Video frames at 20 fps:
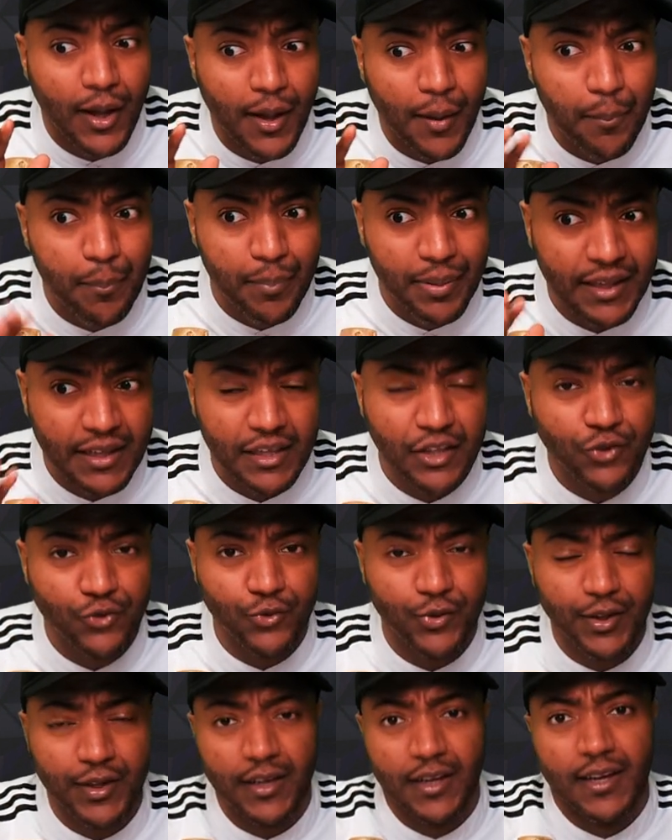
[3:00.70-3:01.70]
uh, big
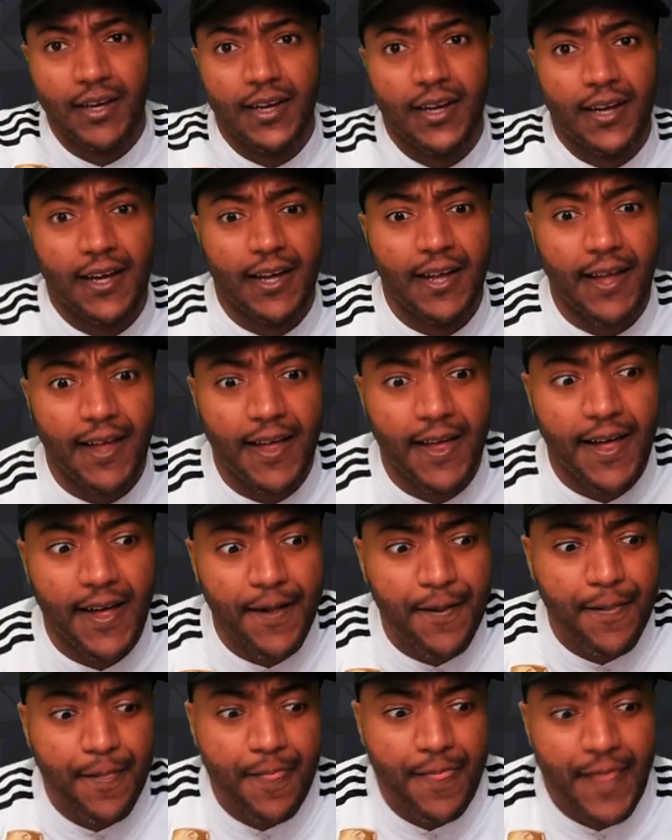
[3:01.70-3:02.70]
injury uh,
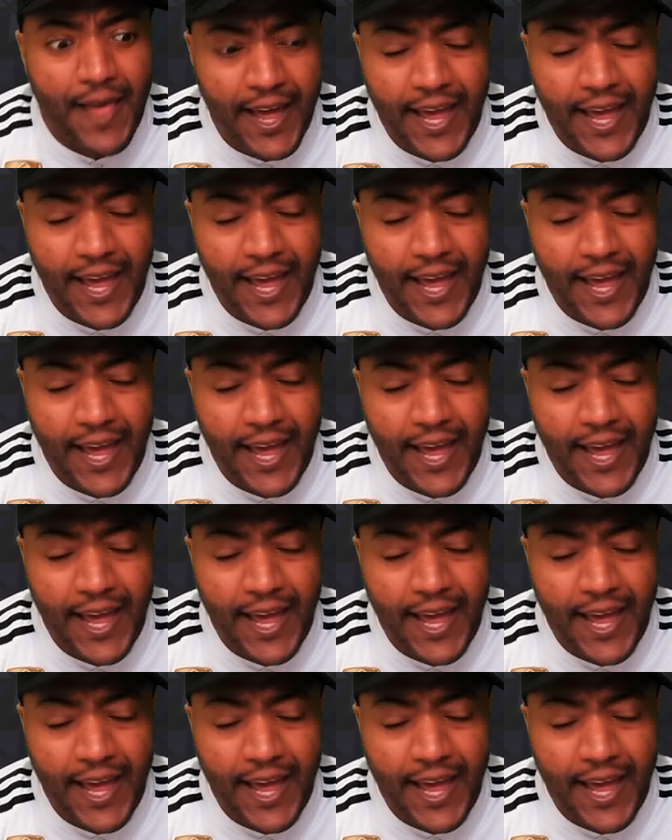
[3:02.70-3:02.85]
uh,